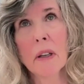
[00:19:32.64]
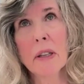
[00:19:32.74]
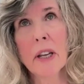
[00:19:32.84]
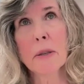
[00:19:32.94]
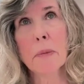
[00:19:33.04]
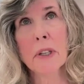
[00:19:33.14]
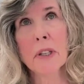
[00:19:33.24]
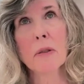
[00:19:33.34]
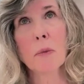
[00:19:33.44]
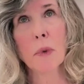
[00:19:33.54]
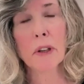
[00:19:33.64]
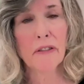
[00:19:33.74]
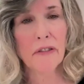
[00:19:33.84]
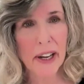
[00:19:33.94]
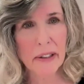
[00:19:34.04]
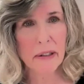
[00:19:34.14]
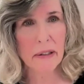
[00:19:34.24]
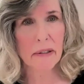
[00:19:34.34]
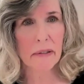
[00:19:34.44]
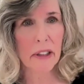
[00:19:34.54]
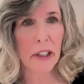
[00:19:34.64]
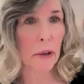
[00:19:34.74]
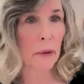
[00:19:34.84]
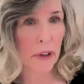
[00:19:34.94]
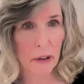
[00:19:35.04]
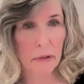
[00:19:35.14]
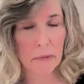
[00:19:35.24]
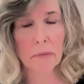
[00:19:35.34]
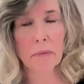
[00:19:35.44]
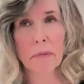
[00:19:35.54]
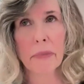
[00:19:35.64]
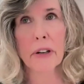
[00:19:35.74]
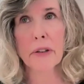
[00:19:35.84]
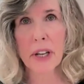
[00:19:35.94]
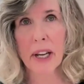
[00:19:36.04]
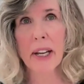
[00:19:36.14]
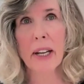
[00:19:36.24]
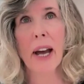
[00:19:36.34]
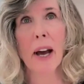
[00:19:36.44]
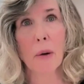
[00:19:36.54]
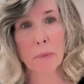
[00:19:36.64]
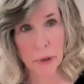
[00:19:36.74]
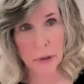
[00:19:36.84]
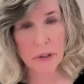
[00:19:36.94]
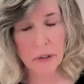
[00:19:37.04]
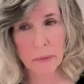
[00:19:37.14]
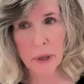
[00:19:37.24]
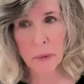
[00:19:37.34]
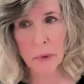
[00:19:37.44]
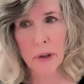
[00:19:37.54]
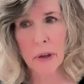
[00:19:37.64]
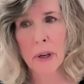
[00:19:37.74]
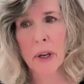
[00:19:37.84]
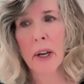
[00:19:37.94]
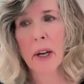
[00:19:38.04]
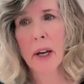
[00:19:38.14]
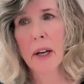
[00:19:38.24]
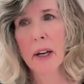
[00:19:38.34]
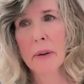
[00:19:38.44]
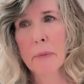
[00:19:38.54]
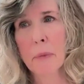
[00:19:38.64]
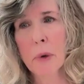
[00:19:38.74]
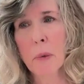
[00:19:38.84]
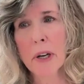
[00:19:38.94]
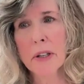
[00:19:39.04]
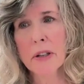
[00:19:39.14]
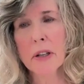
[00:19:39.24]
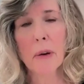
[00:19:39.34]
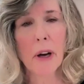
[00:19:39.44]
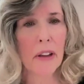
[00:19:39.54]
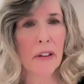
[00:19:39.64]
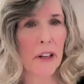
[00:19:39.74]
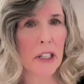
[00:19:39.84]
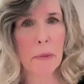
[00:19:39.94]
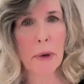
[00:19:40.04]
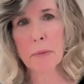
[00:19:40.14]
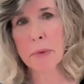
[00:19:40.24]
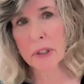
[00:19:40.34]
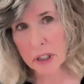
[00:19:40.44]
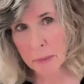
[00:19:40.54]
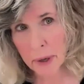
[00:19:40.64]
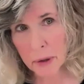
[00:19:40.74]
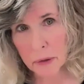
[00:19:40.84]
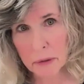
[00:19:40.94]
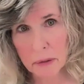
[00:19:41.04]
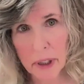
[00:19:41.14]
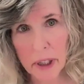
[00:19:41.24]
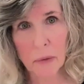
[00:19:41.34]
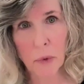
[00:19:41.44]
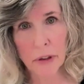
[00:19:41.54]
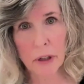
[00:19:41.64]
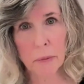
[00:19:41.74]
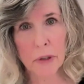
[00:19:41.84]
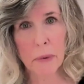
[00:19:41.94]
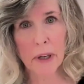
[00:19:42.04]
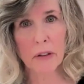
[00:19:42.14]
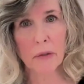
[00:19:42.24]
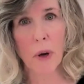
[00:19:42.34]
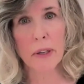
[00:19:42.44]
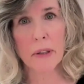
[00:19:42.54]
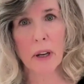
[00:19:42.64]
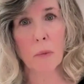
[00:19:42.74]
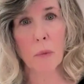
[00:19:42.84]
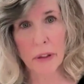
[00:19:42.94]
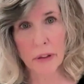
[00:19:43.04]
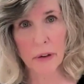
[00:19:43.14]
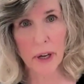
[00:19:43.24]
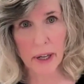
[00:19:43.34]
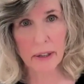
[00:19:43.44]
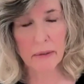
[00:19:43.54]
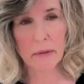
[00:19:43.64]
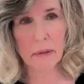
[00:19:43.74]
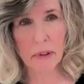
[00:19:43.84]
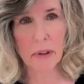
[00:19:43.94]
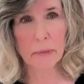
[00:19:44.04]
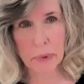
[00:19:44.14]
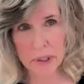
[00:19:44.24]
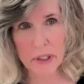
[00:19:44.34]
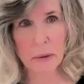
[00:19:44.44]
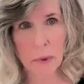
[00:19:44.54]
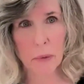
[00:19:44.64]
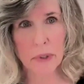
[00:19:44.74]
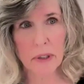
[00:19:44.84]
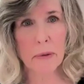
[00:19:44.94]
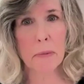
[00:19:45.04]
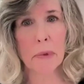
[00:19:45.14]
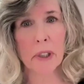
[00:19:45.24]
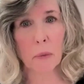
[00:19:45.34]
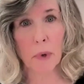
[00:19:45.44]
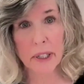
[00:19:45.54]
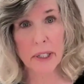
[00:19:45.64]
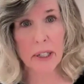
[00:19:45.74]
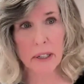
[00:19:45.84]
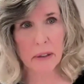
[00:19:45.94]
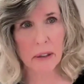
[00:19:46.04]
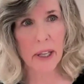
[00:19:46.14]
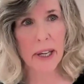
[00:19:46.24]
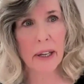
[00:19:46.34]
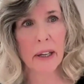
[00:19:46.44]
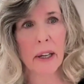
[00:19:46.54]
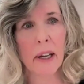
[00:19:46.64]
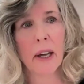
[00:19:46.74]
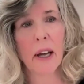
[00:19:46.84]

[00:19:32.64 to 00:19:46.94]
assessments would affect, their day, how burdensome they were. We wanted to know how they felt about placebo and what their perspective was on whether or not a placebo was acceptable and what it needed to look like.